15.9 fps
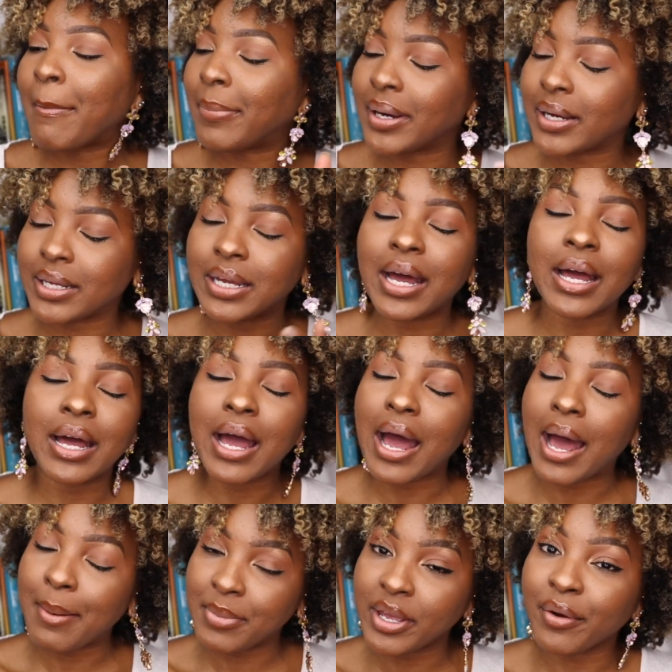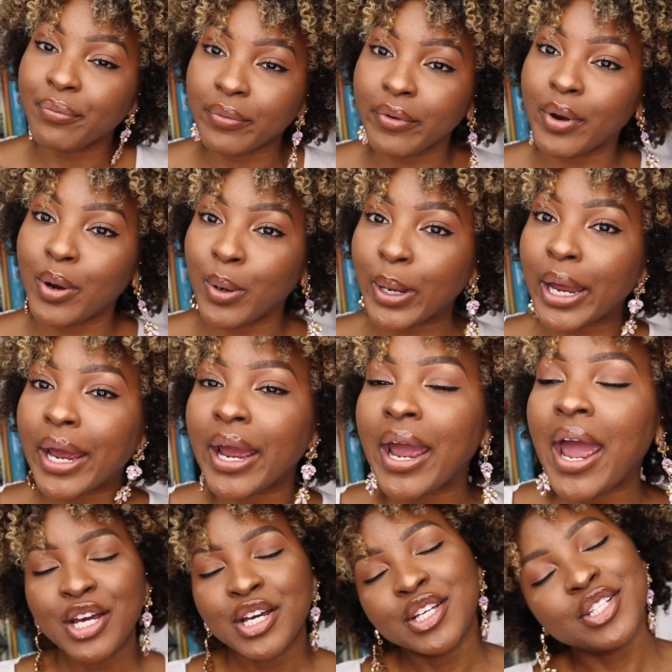but I, I'm here for it,
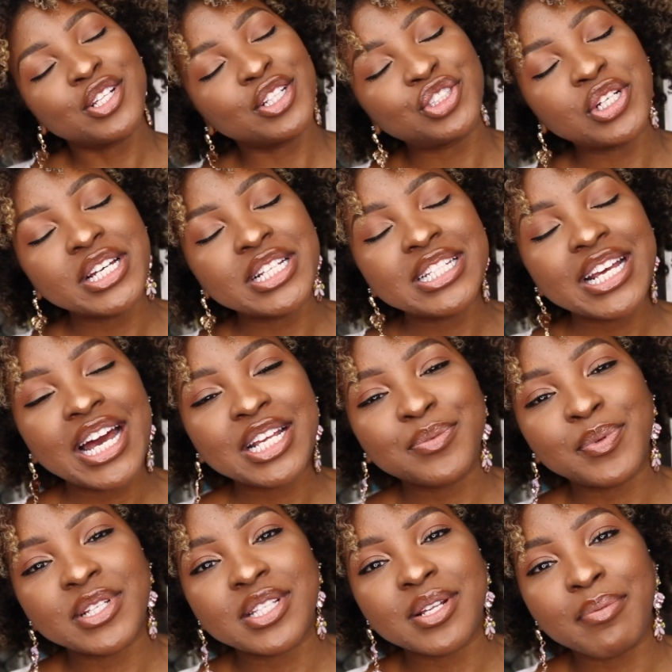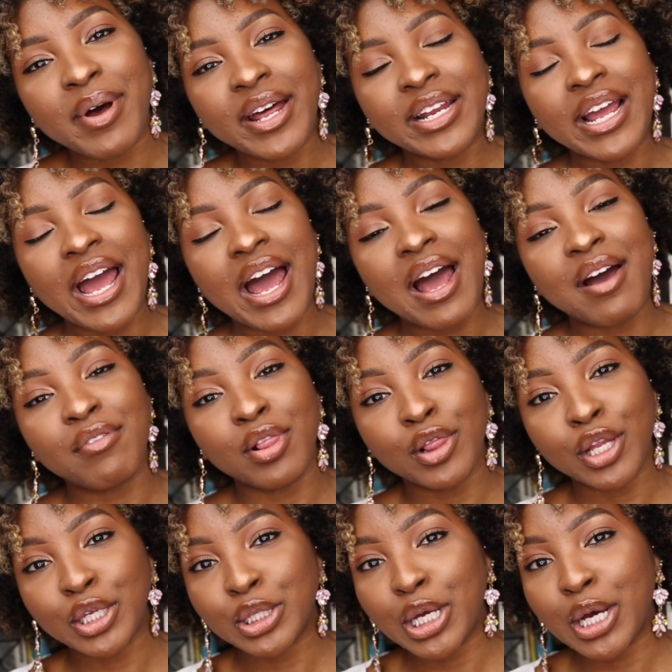okay? So Tracee has been somebody I have
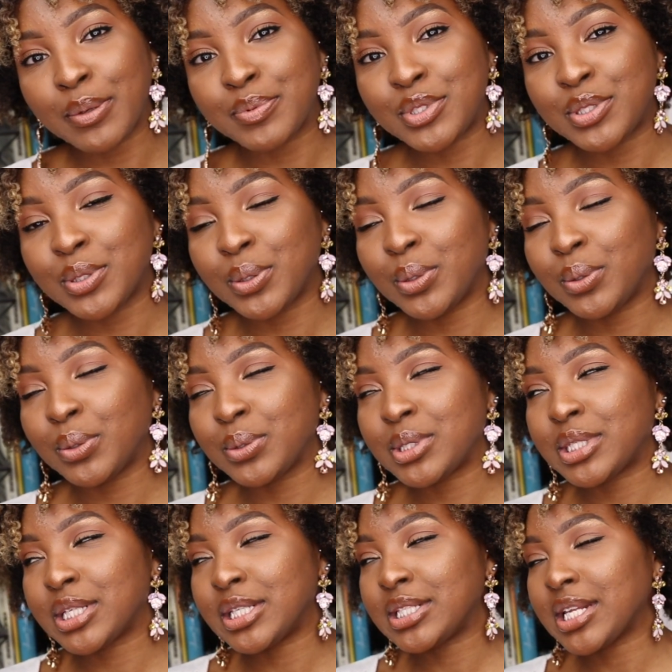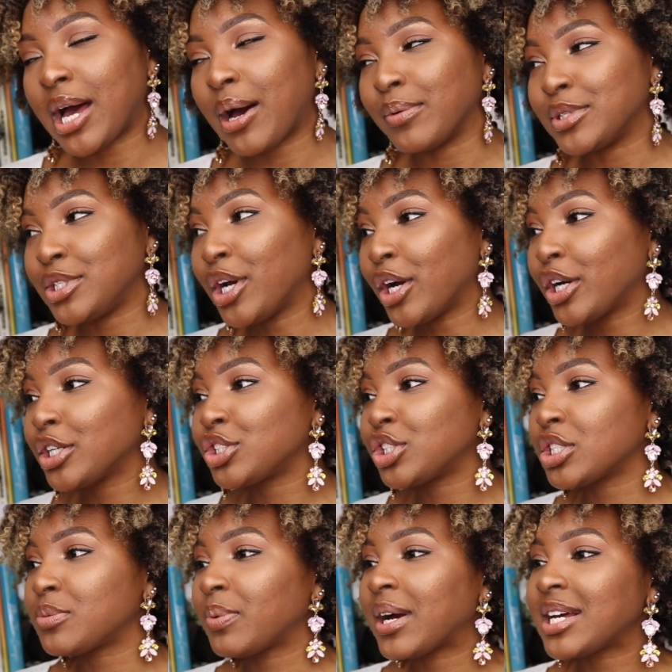looked up to since I was younger,
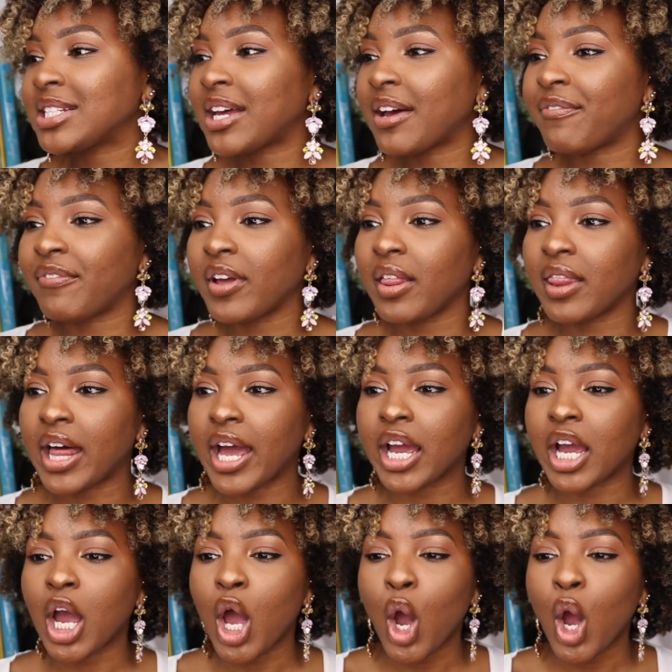just because I feel like,